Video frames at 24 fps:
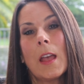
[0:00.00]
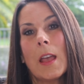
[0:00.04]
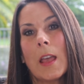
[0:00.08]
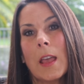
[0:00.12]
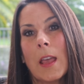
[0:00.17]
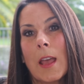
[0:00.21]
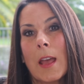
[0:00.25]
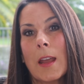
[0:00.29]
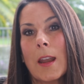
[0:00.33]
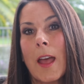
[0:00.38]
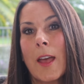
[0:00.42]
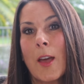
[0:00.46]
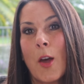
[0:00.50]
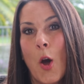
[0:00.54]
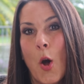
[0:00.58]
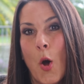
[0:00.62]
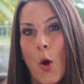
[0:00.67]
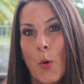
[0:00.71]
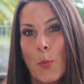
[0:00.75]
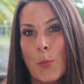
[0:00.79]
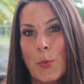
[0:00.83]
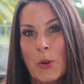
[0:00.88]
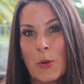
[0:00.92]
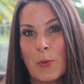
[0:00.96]
and I
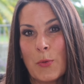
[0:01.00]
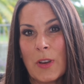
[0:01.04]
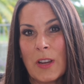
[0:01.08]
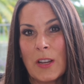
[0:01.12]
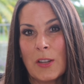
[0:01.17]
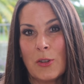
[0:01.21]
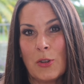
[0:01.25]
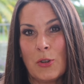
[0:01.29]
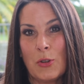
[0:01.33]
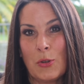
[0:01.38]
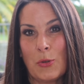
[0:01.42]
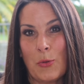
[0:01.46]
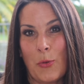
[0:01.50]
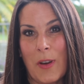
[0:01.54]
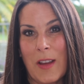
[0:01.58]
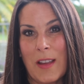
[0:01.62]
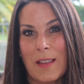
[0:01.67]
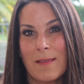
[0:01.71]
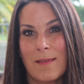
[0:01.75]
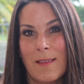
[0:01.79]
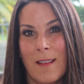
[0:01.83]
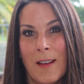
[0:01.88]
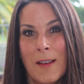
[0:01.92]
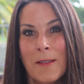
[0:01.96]
hope you
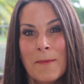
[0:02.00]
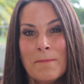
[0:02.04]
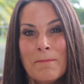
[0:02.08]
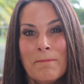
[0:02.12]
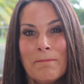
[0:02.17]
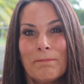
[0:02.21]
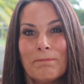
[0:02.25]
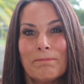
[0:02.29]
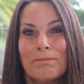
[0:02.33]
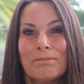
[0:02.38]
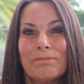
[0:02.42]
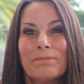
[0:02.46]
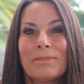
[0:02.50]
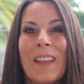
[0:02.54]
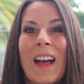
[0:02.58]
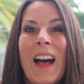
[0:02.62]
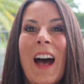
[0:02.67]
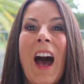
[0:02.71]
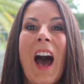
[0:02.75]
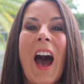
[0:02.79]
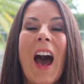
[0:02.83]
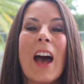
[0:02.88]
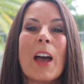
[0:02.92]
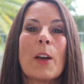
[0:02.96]
enjoyed them.
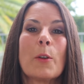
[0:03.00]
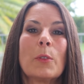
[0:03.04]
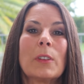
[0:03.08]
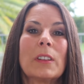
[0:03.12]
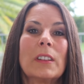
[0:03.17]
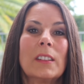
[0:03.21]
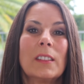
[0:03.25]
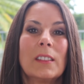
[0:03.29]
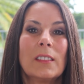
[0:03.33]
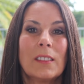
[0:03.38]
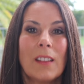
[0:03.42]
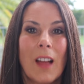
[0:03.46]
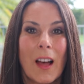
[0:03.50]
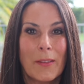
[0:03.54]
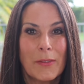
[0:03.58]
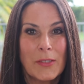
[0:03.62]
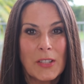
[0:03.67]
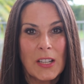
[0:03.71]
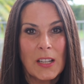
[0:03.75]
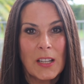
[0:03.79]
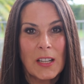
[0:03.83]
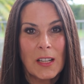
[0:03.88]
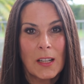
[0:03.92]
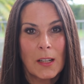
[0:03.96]
I would love
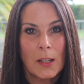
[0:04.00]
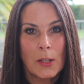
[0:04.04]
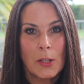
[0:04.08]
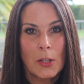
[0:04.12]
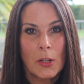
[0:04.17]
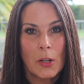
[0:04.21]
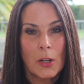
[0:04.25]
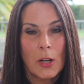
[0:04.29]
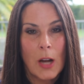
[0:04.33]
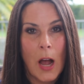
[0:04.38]
to hear your